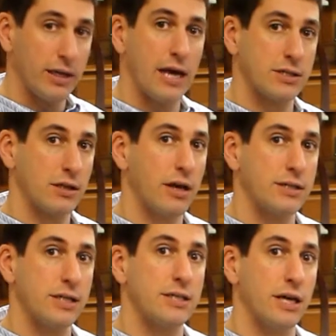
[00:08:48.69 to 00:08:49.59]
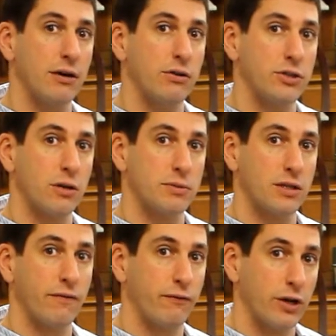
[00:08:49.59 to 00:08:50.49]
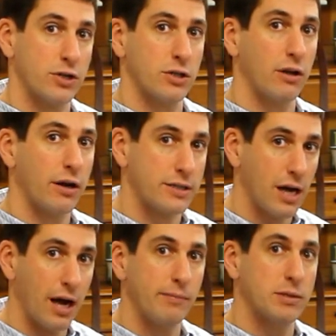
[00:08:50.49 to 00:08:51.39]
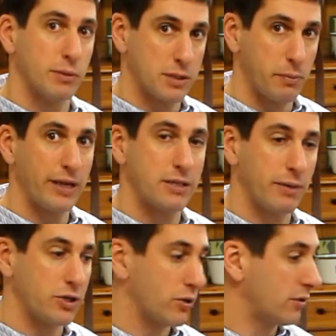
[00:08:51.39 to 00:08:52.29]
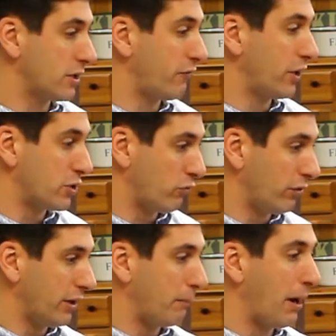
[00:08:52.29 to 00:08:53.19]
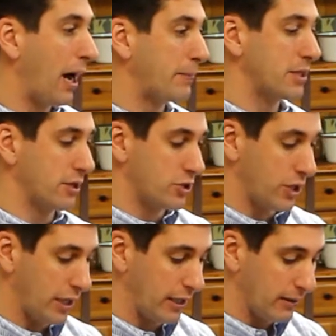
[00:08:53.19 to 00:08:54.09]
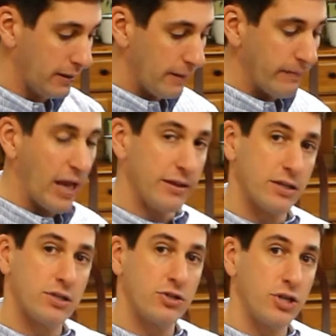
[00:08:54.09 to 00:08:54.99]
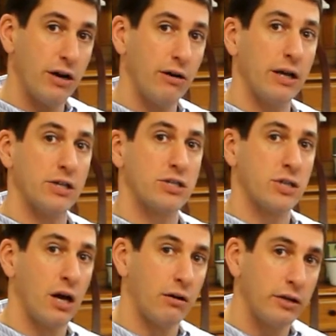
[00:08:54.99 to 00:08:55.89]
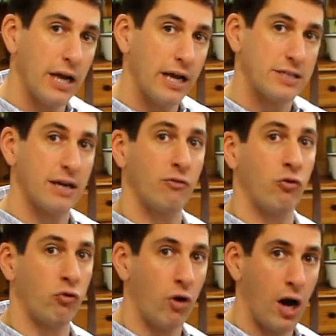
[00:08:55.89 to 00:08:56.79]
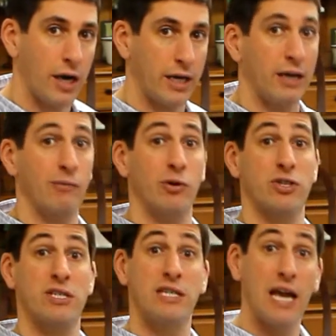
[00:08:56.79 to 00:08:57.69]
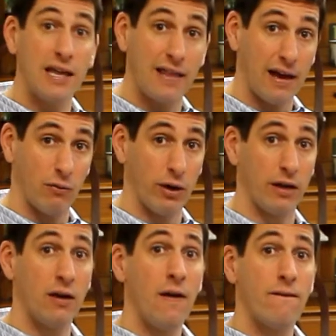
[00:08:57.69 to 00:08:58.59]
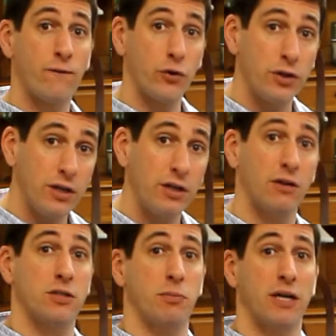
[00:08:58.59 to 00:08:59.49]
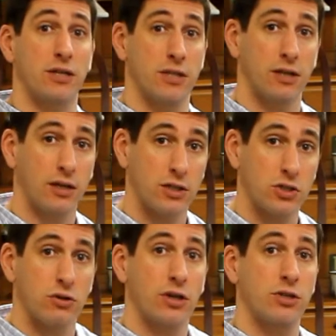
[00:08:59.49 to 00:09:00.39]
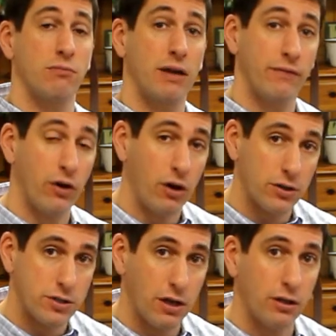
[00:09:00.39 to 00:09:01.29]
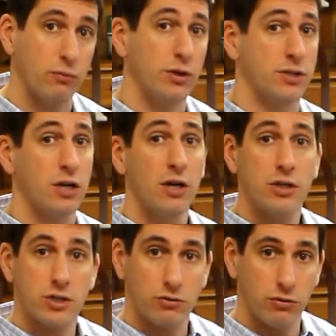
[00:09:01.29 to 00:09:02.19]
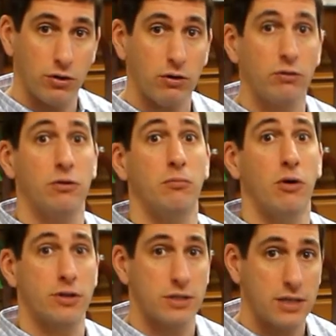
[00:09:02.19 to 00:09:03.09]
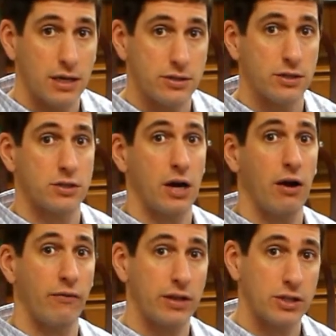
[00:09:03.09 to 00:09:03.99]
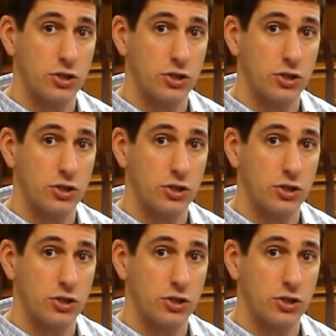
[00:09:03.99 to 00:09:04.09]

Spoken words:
has a lot of detail in terms of the finish. A lot of time has been spent to make sure that this finish really pops and is shiny. And this chair is solid as a rock and will stay that way for years because of the construction made of all solid woods, screwed and glued, mortise and tenon. Everything's